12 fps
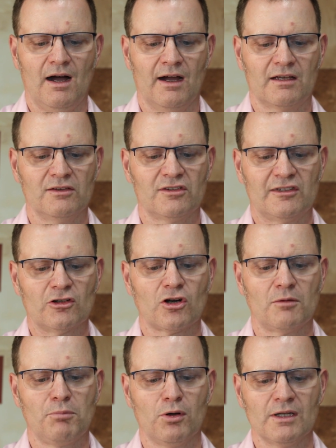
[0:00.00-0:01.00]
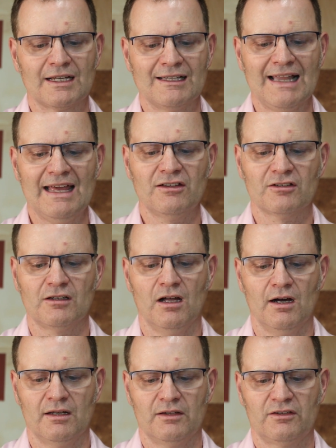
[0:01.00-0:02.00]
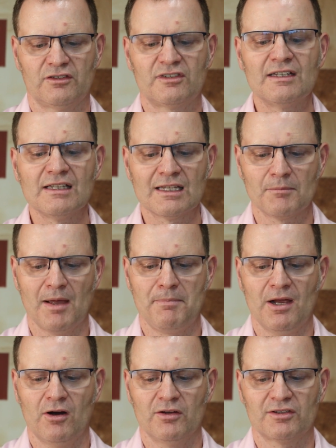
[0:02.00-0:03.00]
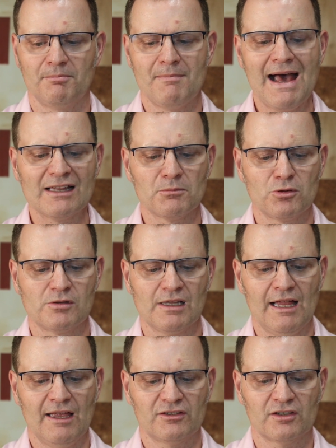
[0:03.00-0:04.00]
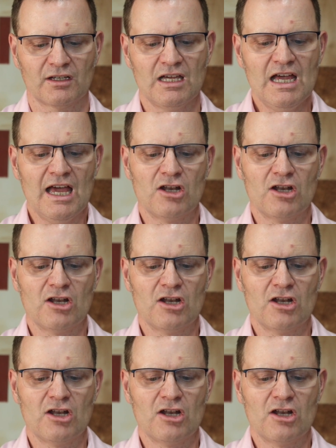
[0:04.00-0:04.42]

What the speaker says: I considered pulling a Lancelot, stealing my parents' Malibu Classic,